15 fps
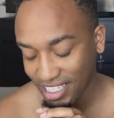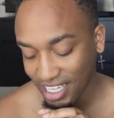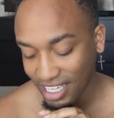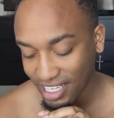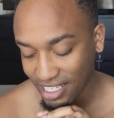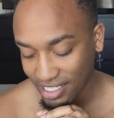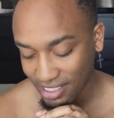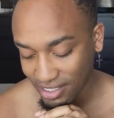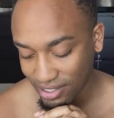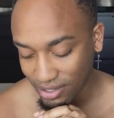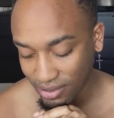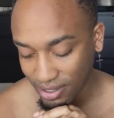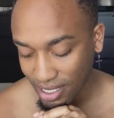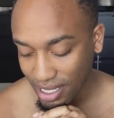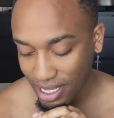can't.
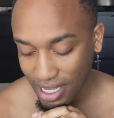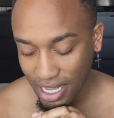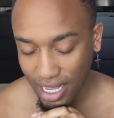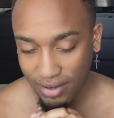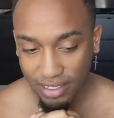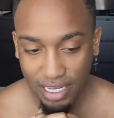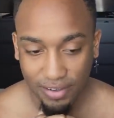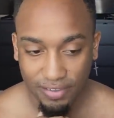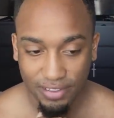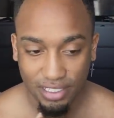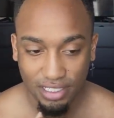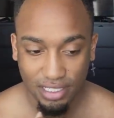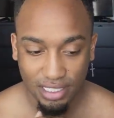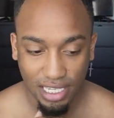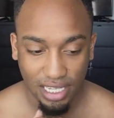So I've
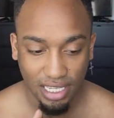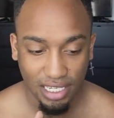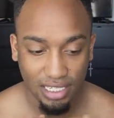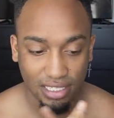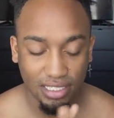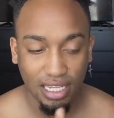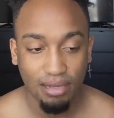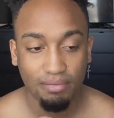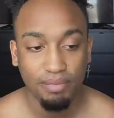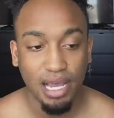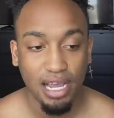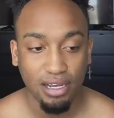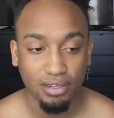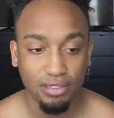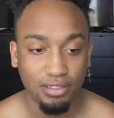definitely taken a step
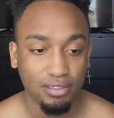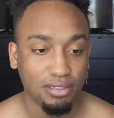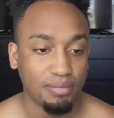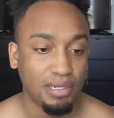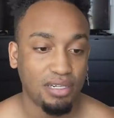back on YouTube.